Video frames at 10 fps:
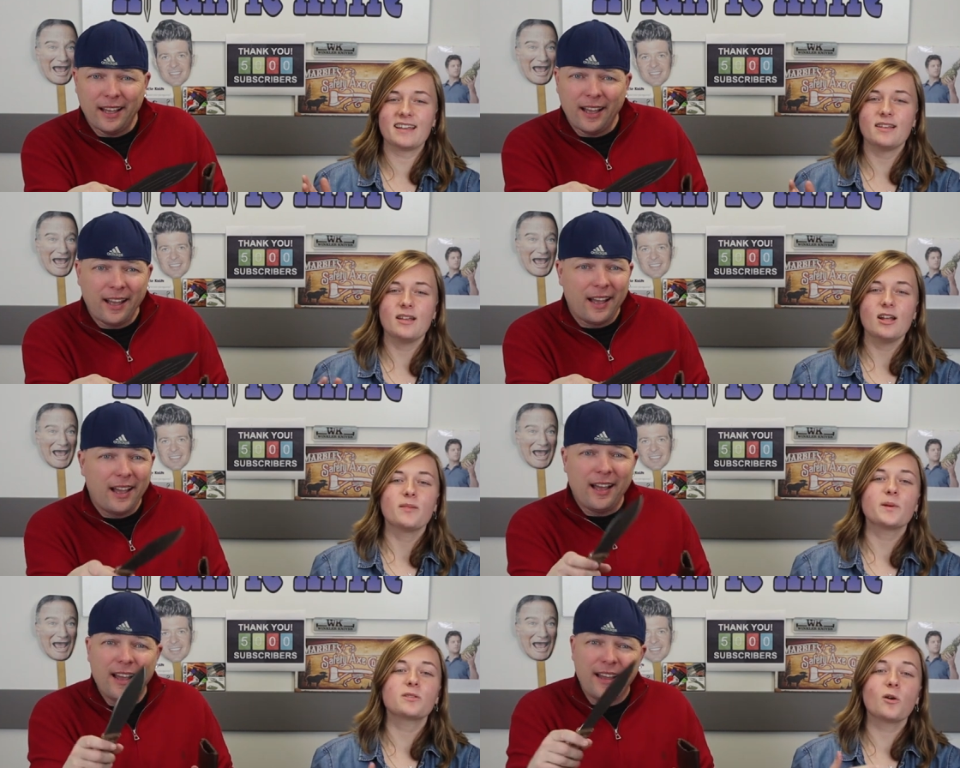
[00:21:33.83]
Speaker 1: yeah.
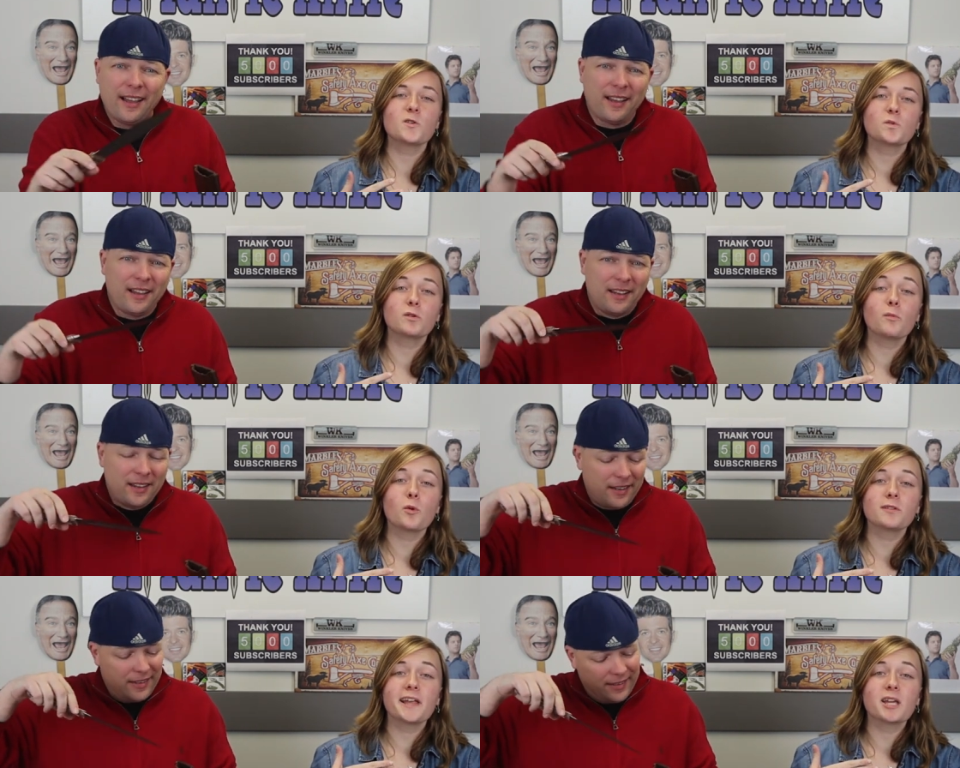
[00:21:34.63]
Speaker 2: But those were
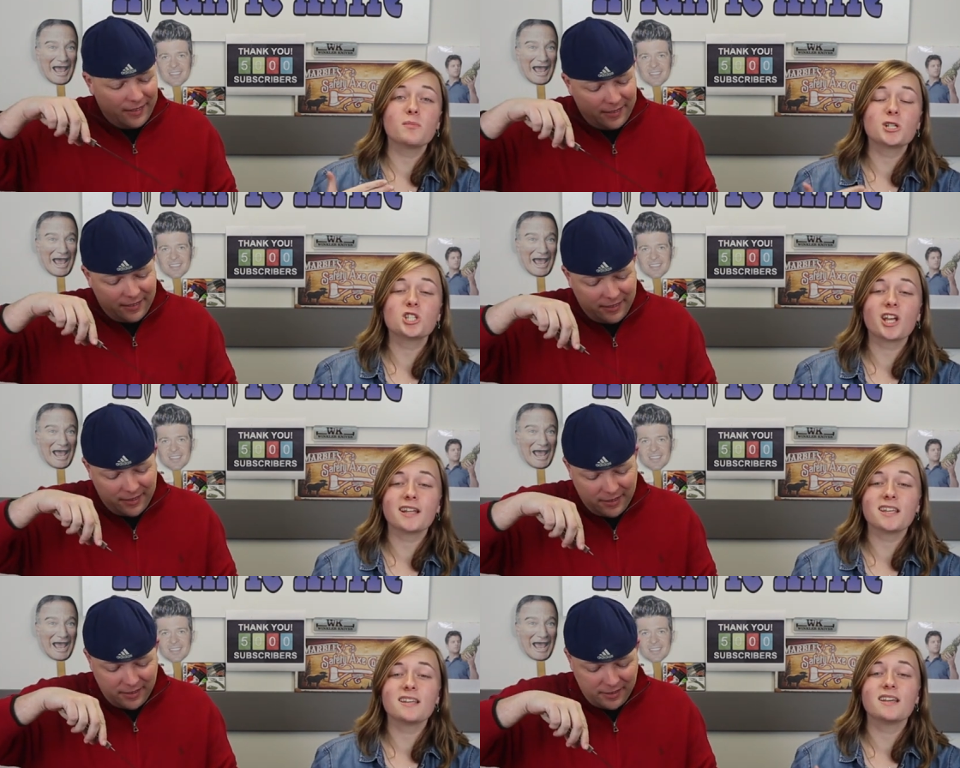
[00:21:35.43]
more like
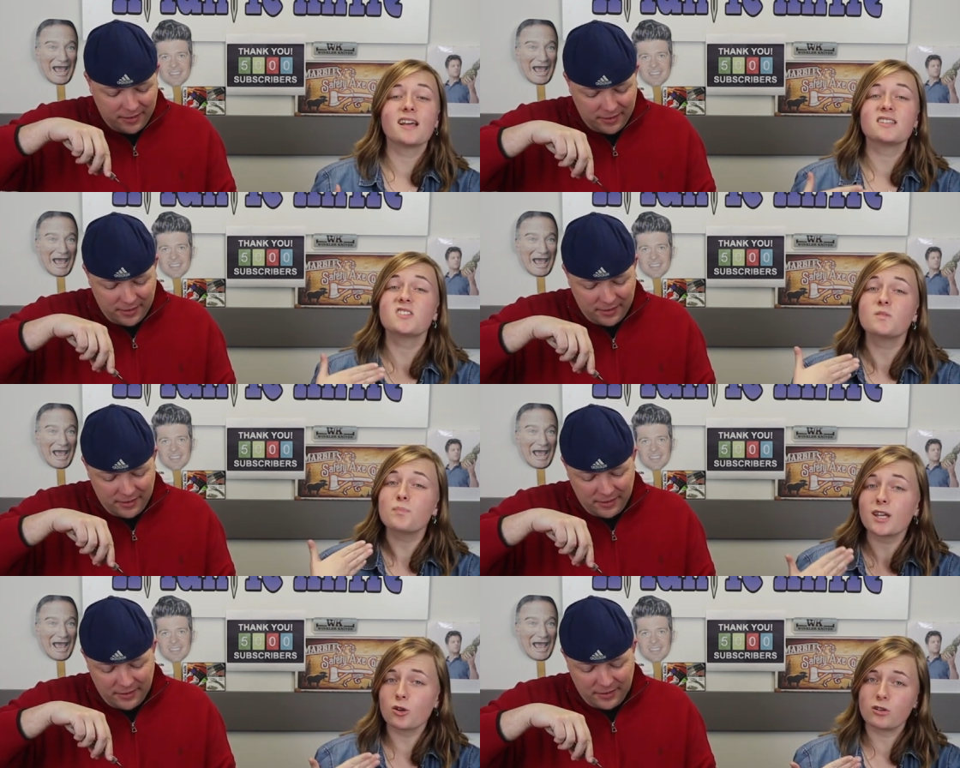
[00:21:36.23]
machete,
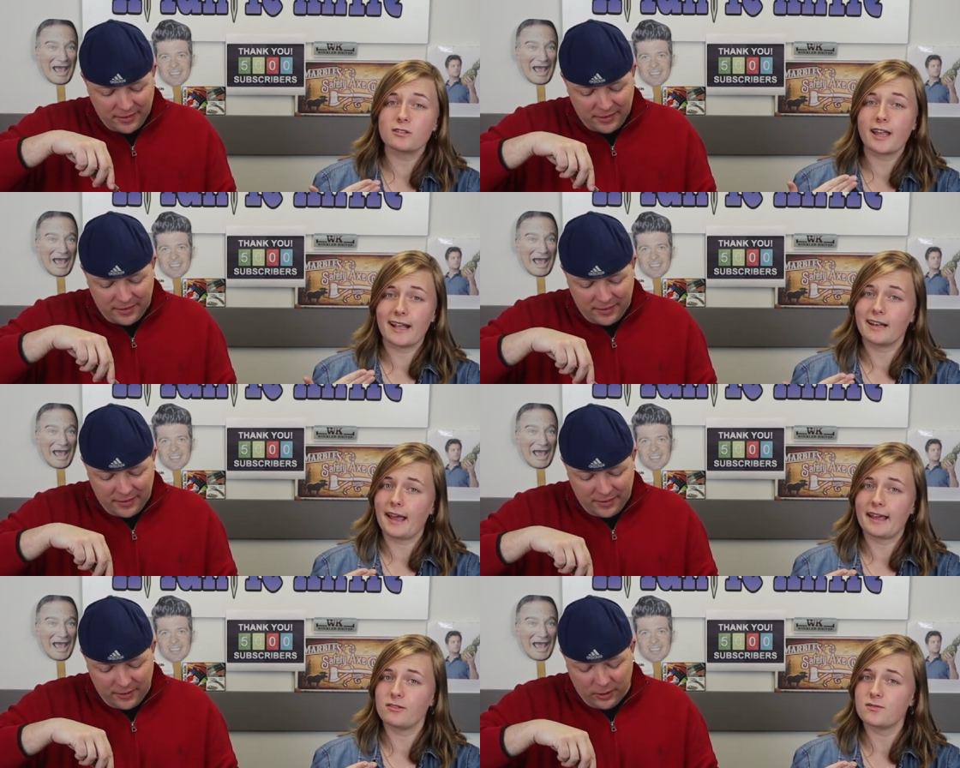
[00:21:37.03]
spear-like
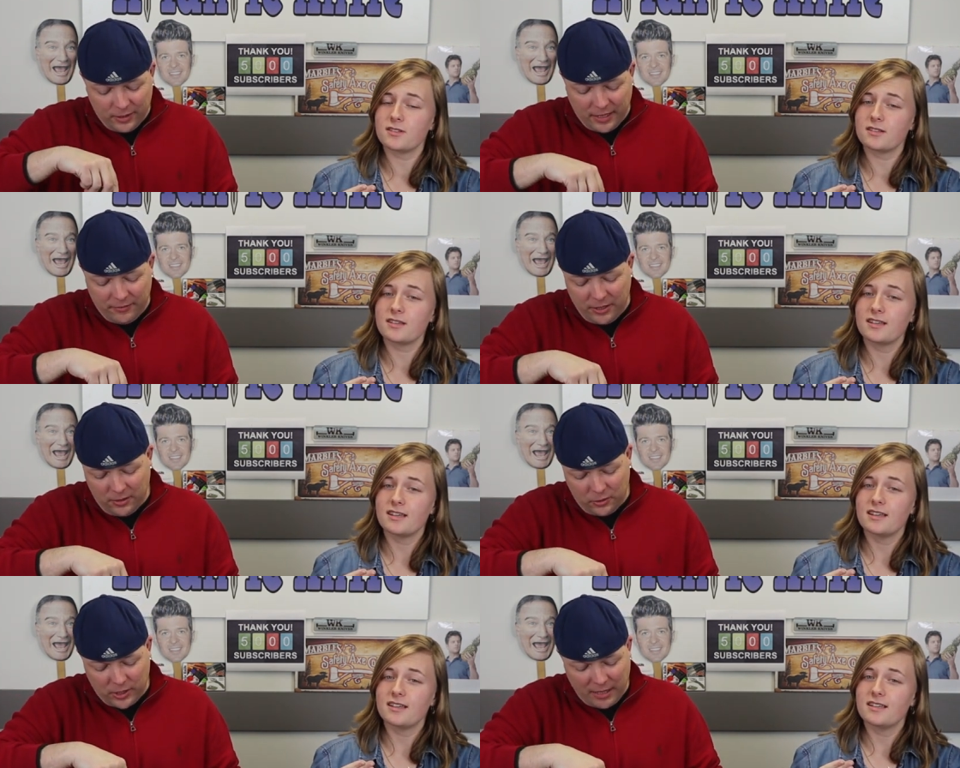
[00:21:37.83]
knives.
Speaker 1: Look, if you're
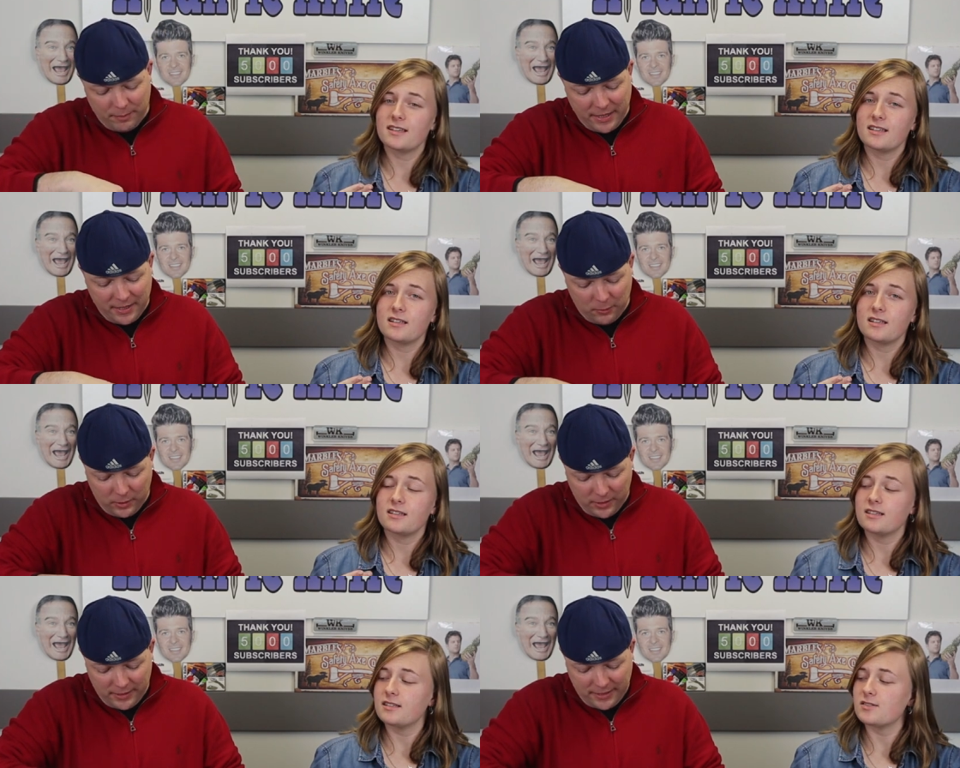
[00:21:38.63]
going to drop me in the
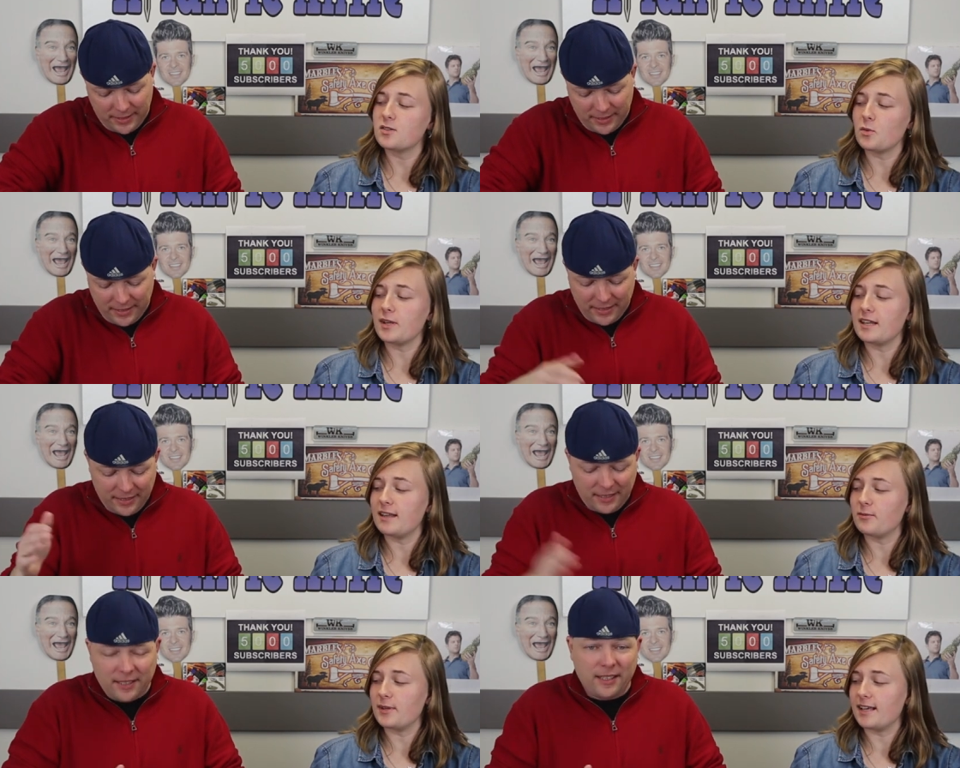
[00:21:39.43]
woods...
Speaker 2: So we,
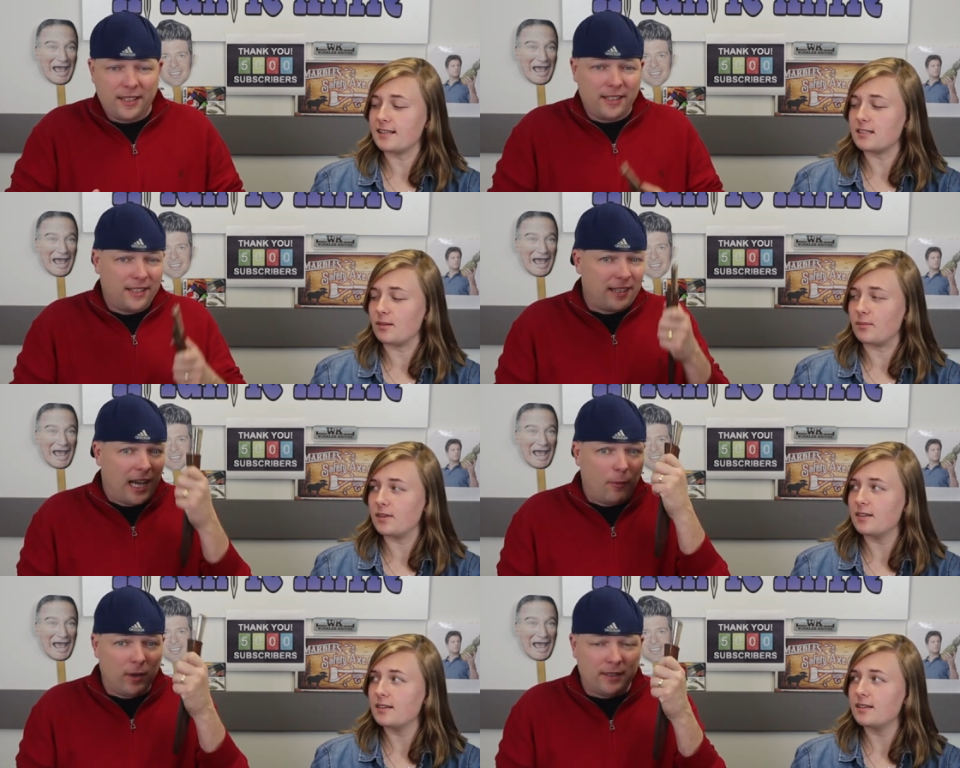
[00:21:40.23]
we nixed them.
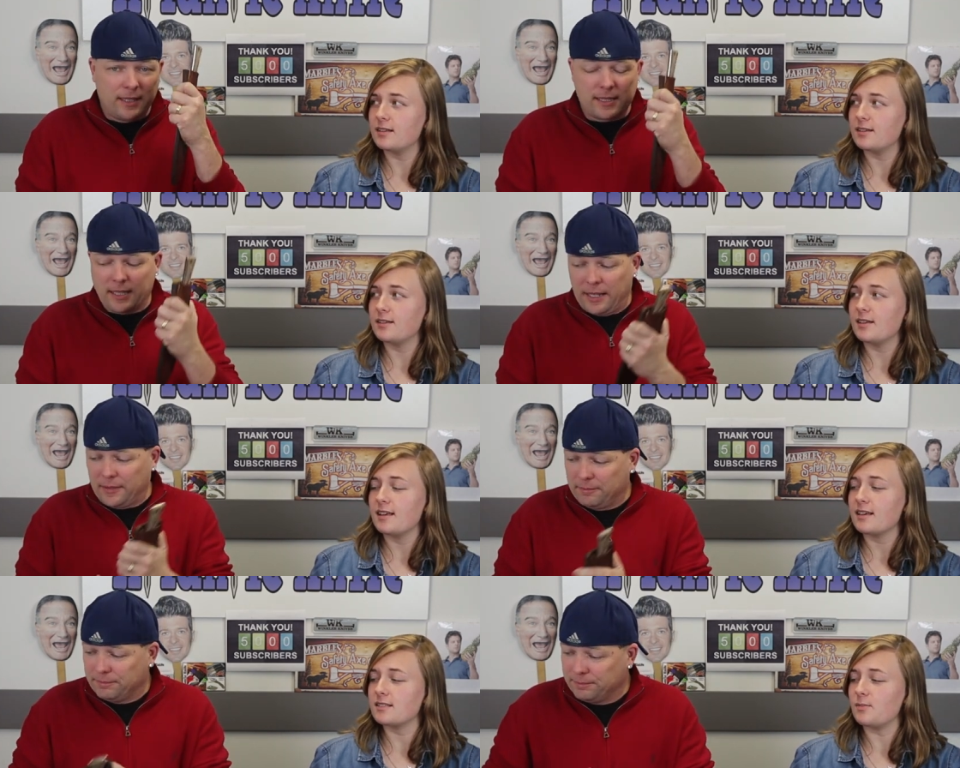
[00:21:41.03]
Speaker 1: I want this thing.
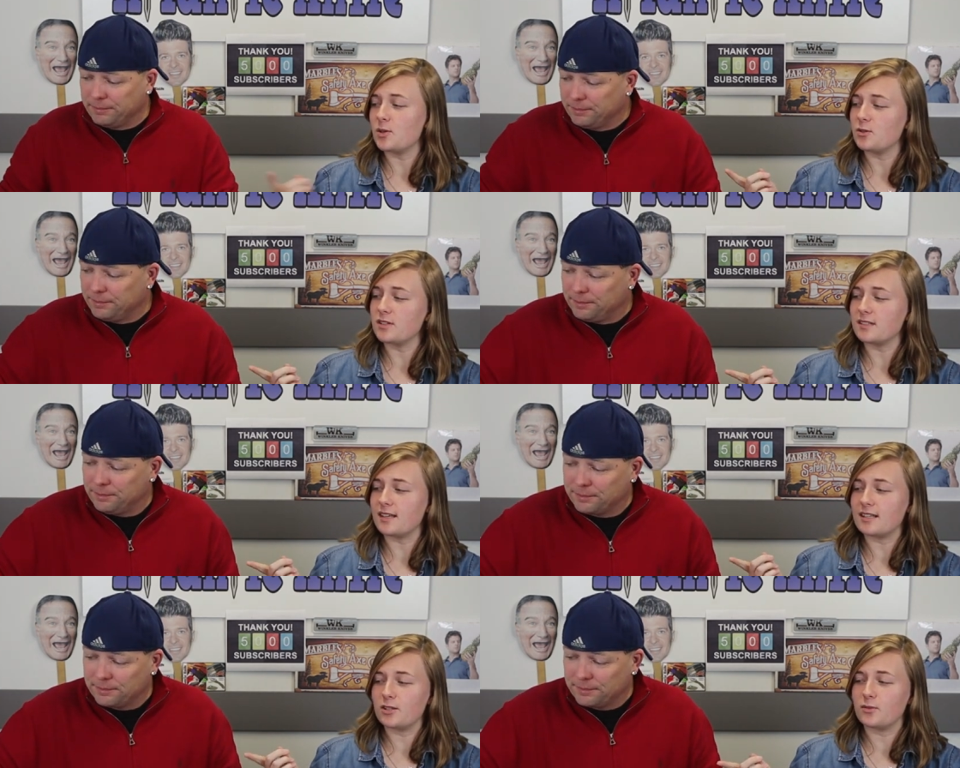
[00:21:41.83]
Speaker 2: Except you just
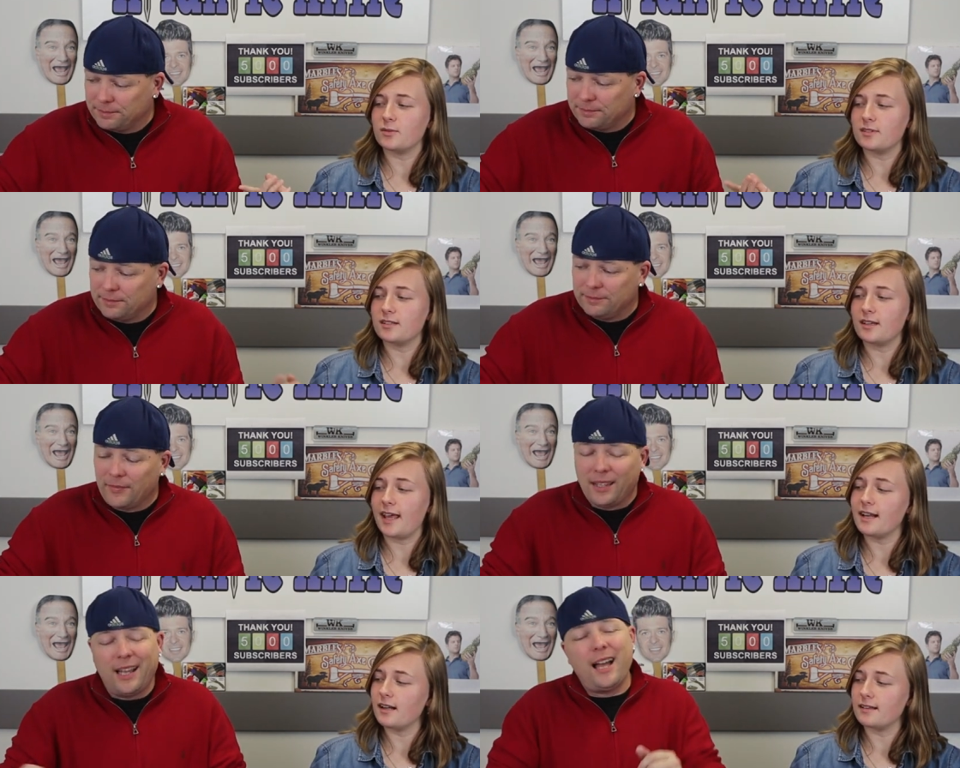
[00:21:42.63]
said you
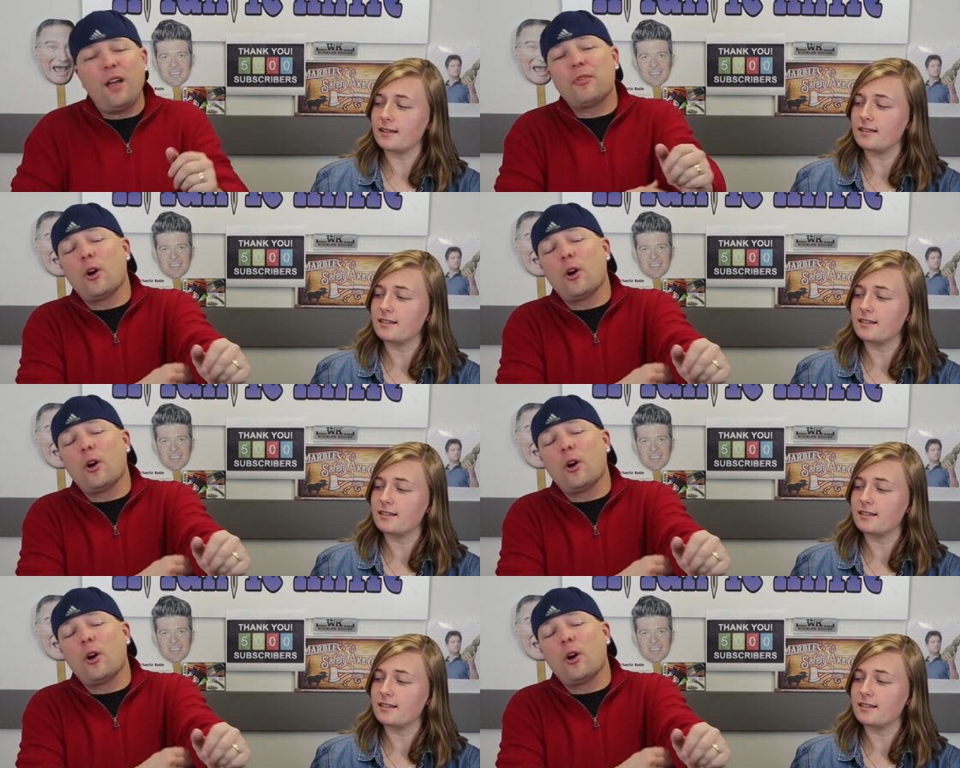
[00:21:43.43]
hate
Speaker 1: knives. I'll